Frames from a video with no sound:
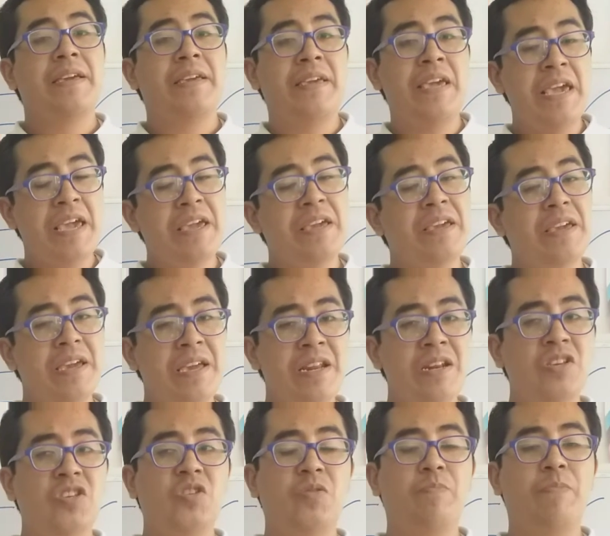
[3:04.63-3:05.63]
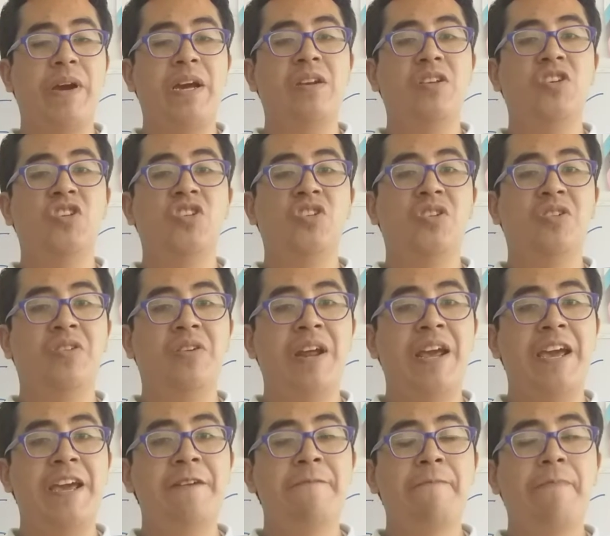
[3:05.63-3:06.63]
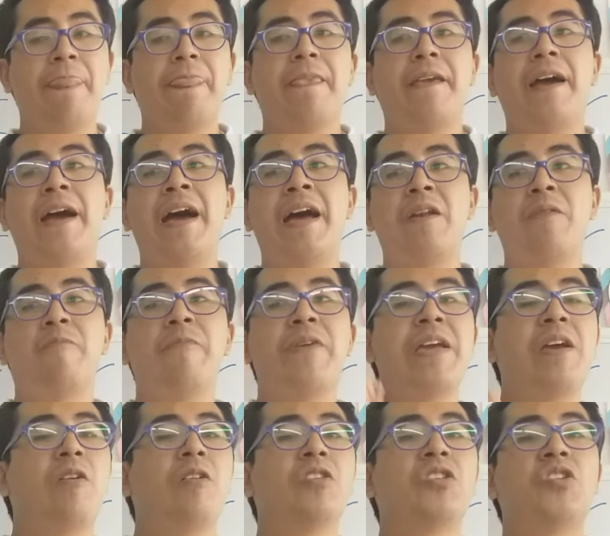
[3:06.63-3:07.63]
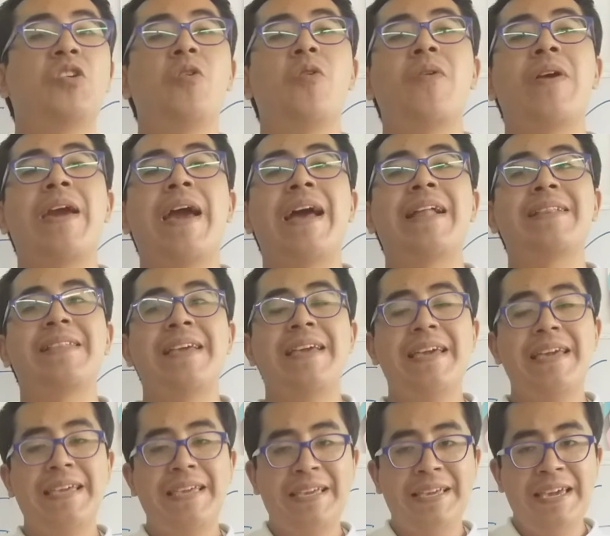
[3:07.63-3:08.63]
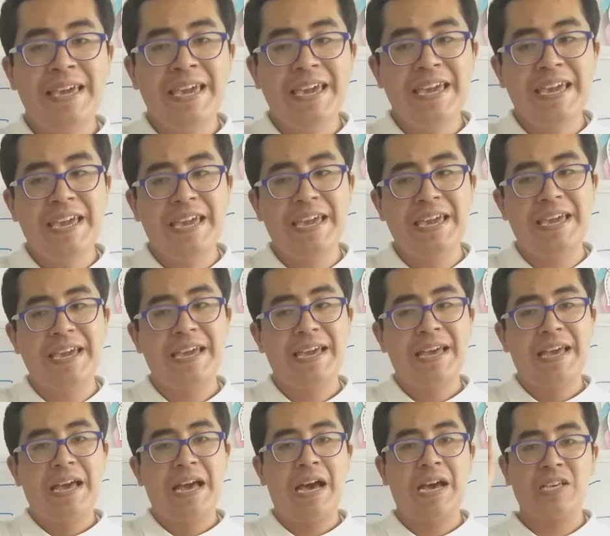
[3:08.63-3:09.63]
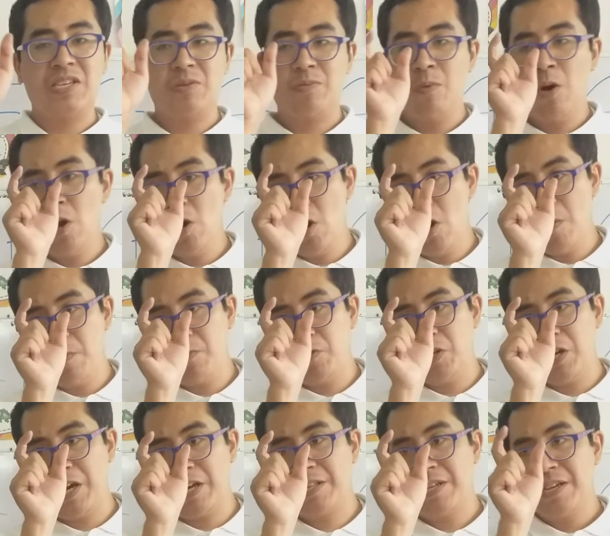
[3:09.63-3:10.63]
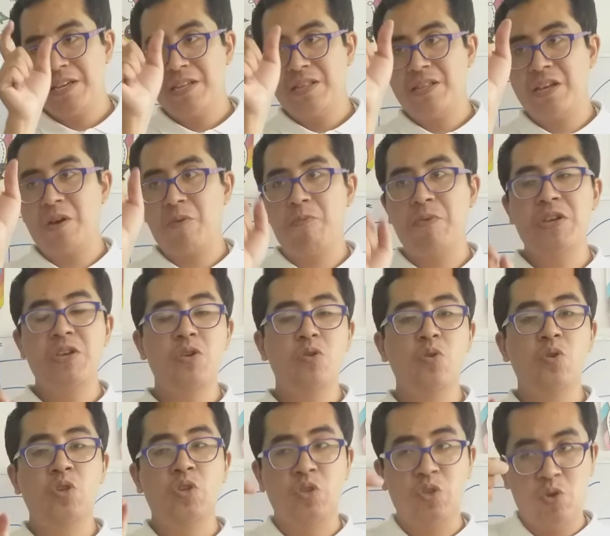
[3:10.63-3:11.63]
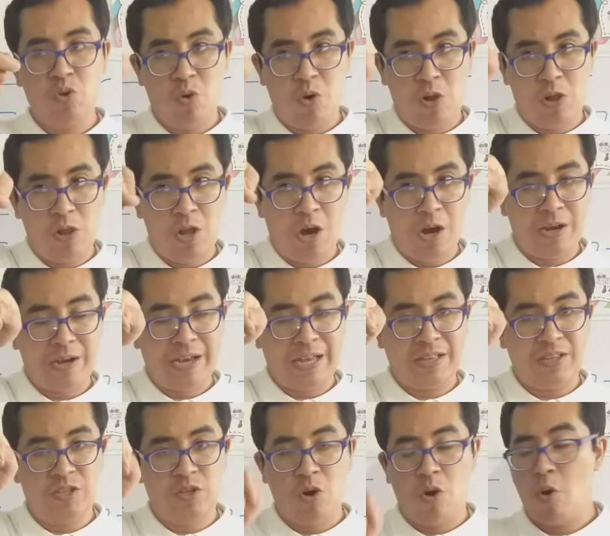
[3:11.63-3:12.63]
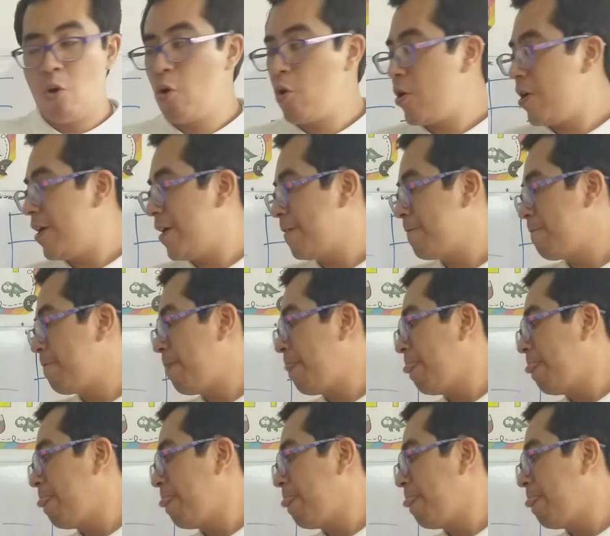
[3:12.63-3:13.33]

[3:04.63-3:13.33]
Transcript: King in Spanish, rey. And we also had key, a small object that we use to unlock a door.